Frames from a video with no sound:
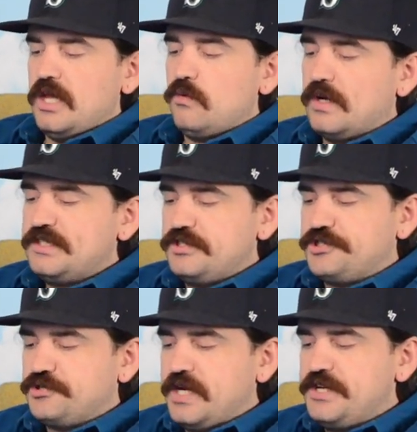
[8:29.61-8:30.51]
It wasn't
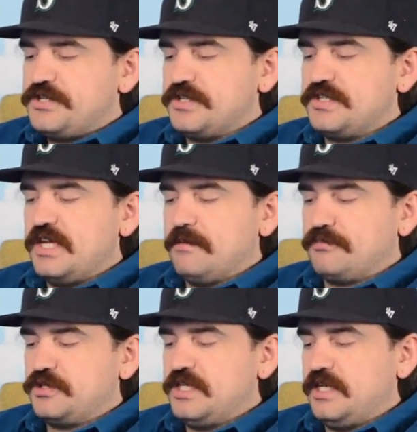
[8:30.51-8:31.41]
strange to see him
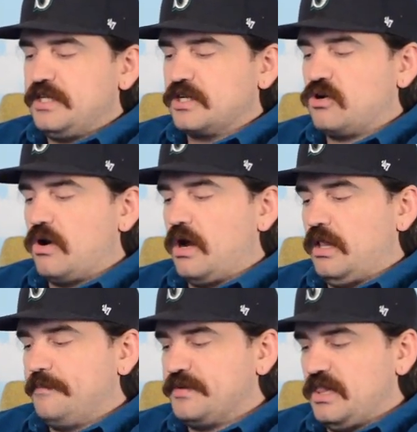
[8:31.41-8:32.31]
pretending to
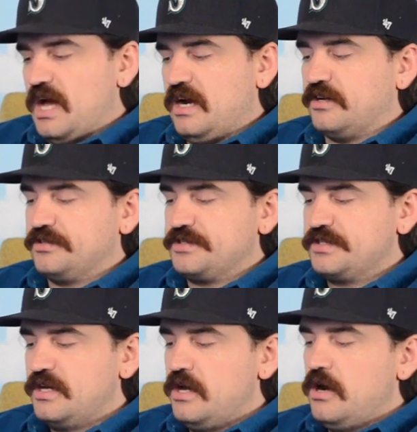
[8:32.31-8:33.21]
crawl up the lockers